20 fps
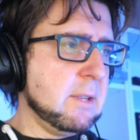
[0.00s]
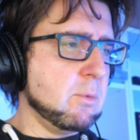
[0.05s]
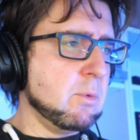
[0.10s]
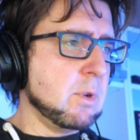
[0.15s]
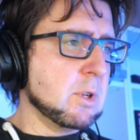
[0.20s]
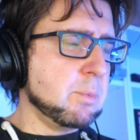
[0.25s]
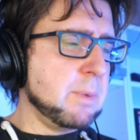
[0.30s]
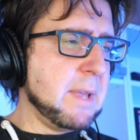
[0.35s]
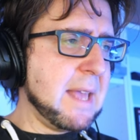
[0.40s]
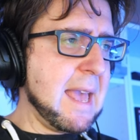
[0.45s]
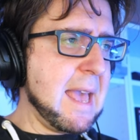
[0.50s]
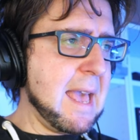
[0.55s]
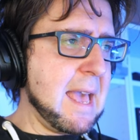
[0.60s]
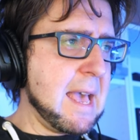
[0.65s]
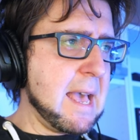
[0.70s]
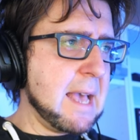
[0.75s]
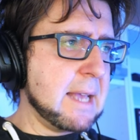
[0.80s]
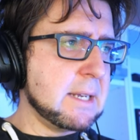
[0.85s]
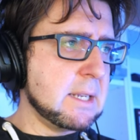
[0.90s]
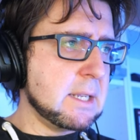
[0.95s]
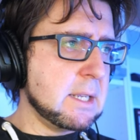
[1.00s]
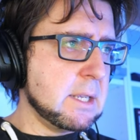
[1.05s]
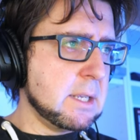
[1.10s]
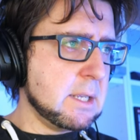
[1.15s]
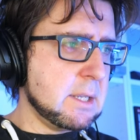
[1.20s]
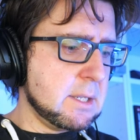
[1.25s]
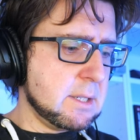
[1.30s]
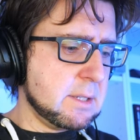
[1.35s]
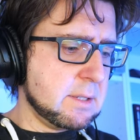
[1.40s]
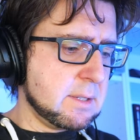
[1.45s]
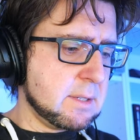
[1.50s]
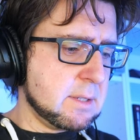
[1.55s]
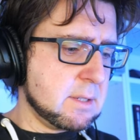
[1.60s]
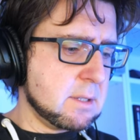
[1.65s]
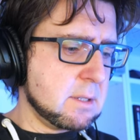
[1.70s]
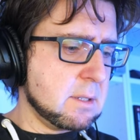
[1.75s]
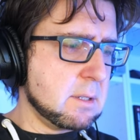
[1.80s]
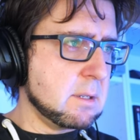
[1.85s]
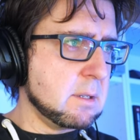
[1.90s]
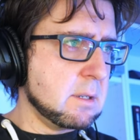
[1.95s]
what we had
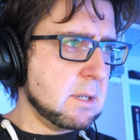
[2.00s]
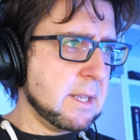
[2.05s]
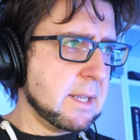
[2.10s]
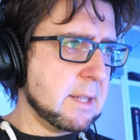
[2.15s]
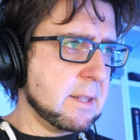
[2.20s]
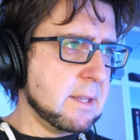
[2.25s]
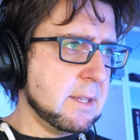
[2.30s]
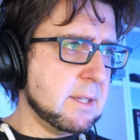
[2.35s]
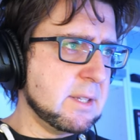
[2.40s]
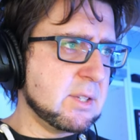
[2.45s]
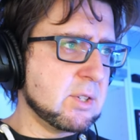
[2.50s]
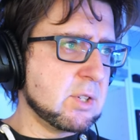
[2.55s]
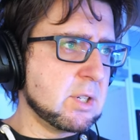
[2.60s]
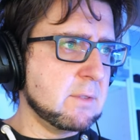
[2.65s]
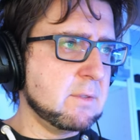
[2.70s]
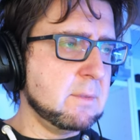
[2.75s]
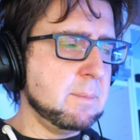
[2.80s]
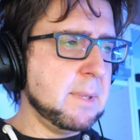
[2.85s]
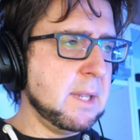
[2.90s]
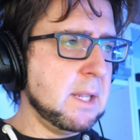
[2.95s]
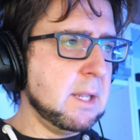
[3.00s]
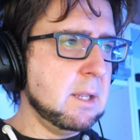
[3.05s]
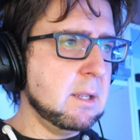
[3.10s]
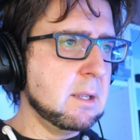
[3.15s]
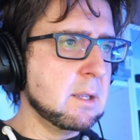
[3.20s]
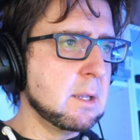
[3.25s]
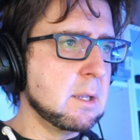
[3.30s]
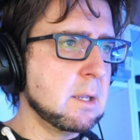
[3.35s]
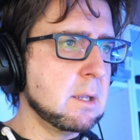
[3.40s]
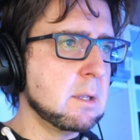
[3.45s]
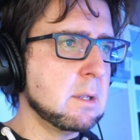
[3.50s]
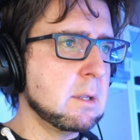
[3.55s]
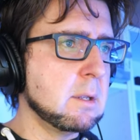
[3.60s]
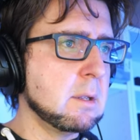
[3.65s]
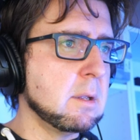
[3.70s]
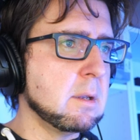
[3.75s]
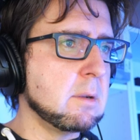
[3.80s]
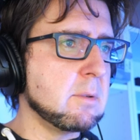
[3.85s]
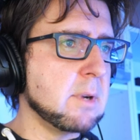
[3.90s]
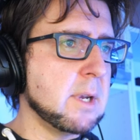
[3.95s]
is like this, Shift B,
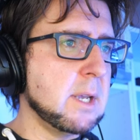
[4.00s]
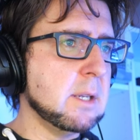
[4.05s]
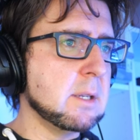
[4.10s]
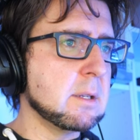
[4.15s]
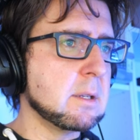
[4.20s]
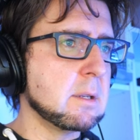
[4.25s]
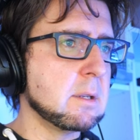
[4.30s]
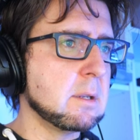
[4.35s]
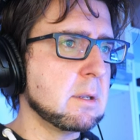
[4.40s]
right?